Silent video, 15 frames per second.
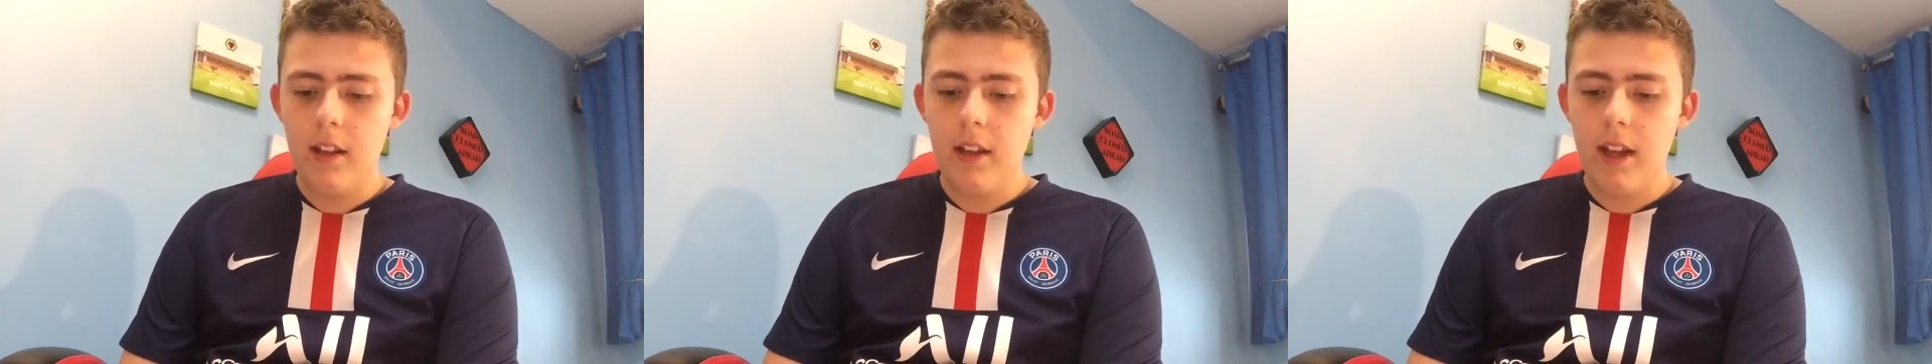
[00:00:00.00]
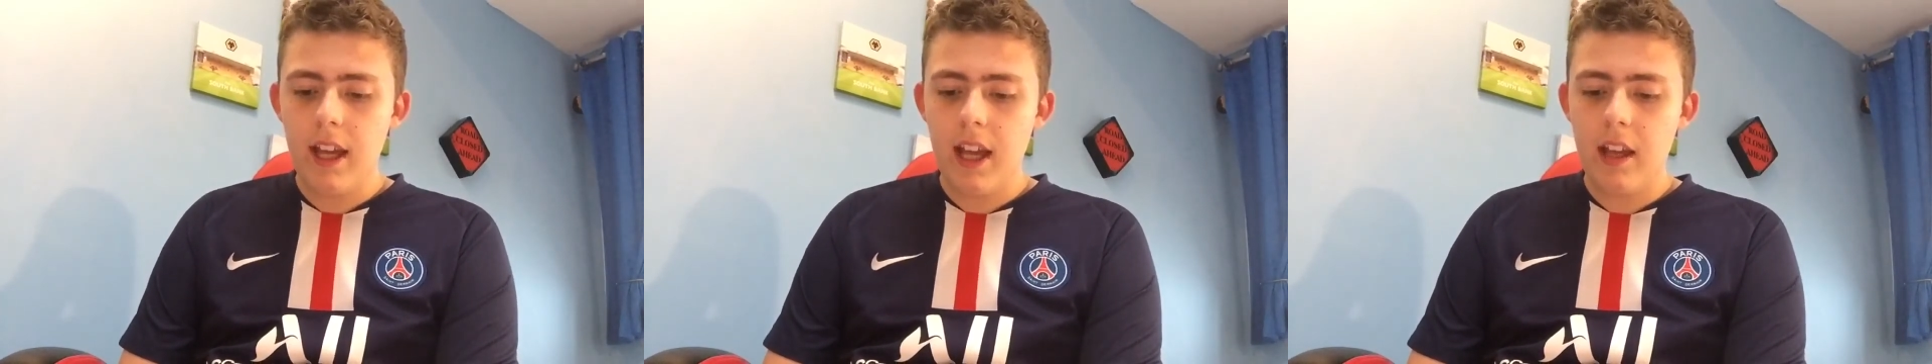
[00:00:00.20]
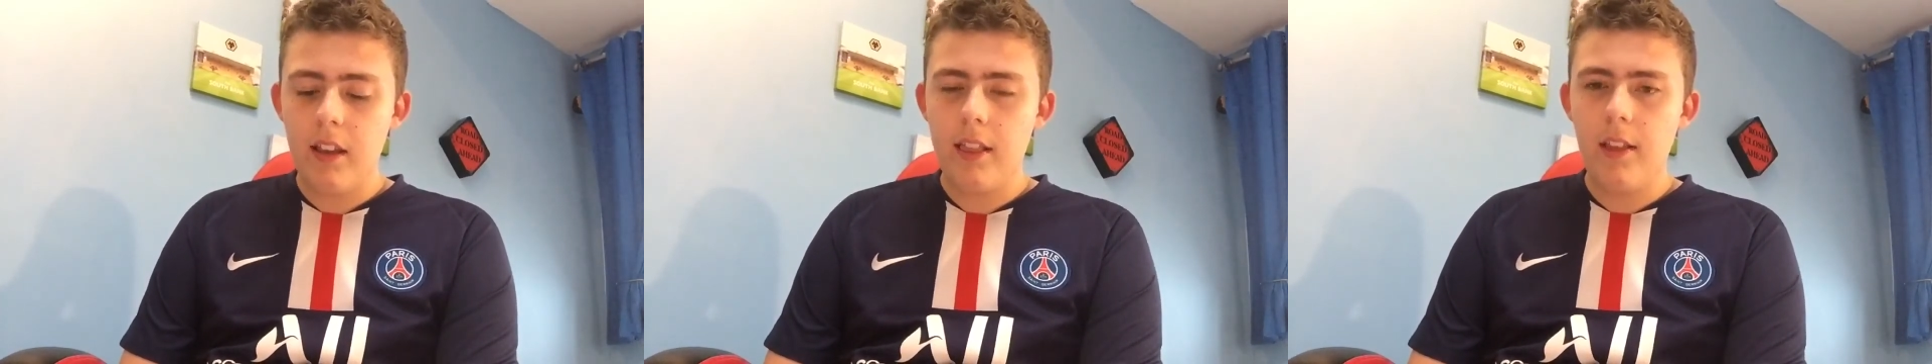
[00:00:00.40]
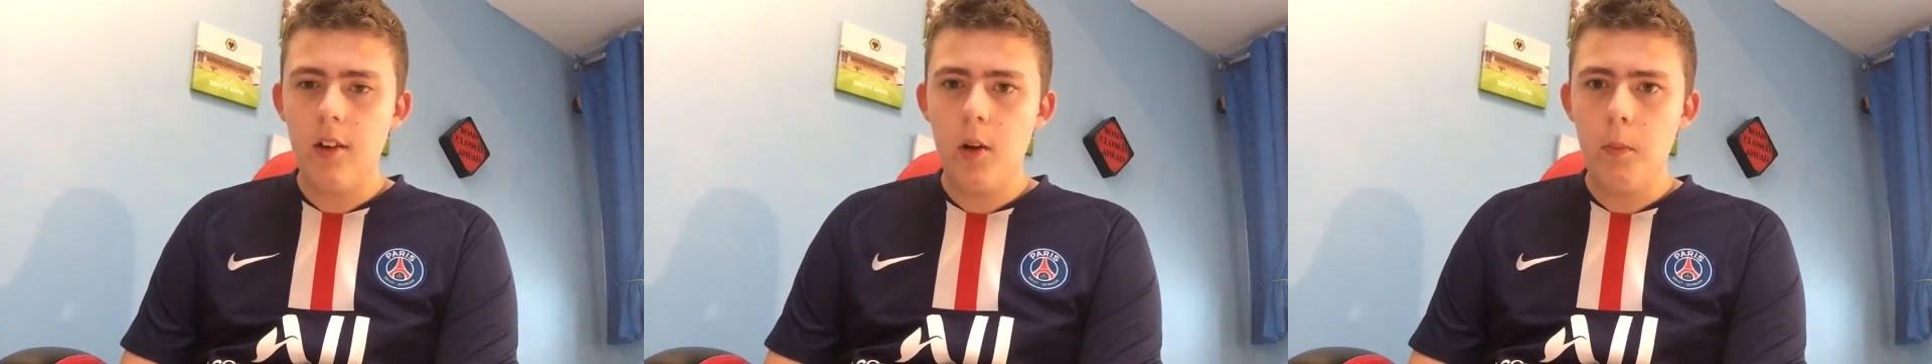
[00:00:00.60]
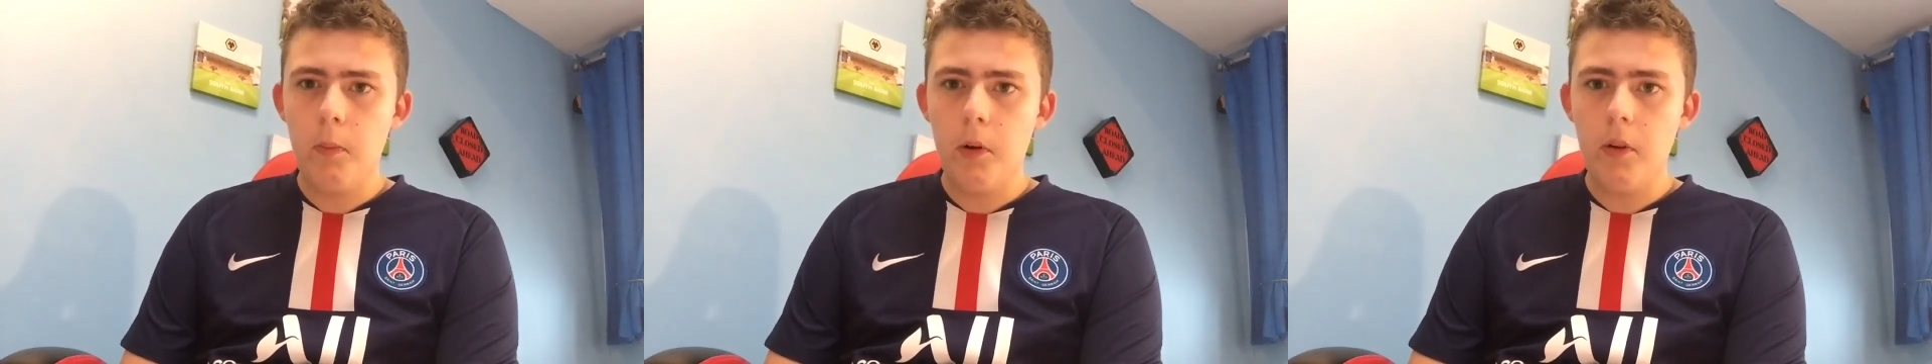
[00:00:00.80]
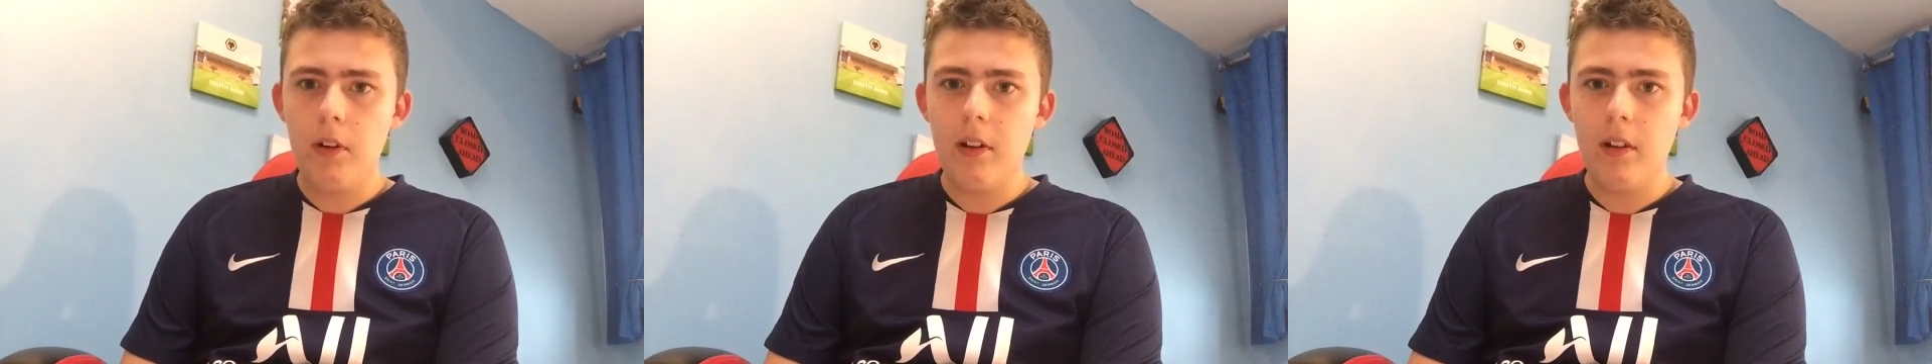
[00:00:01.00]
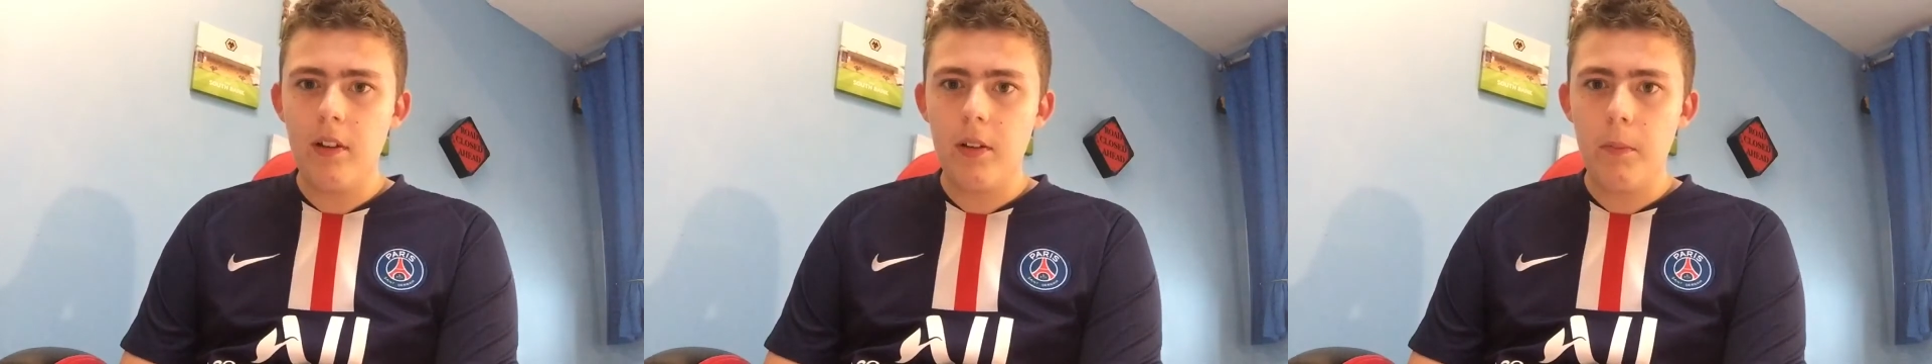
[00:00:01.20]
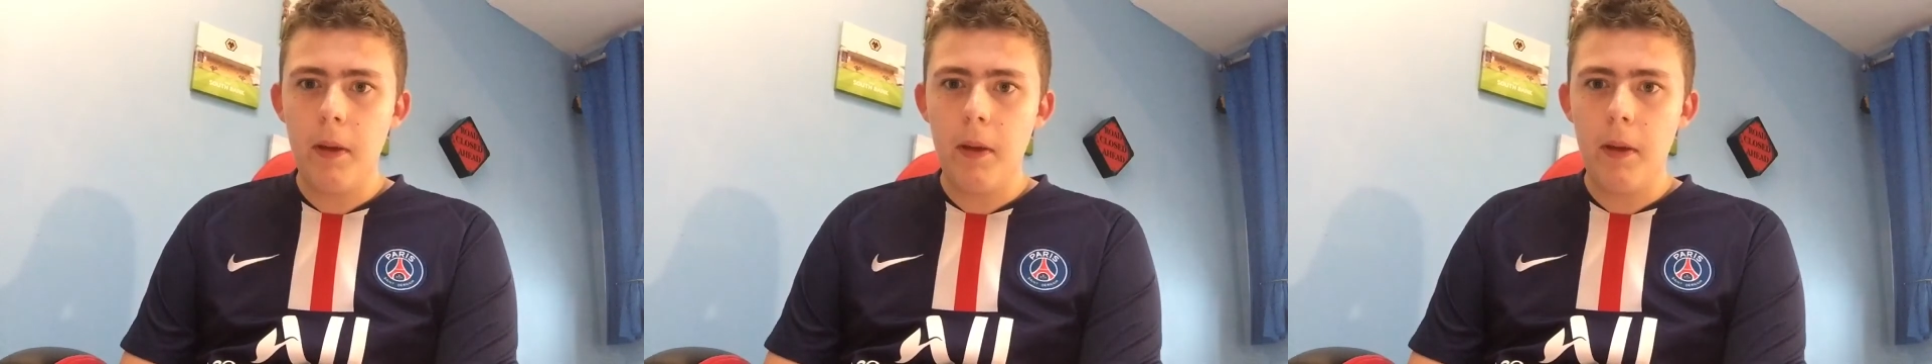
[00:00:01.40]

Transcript: against Liverpool, and it was a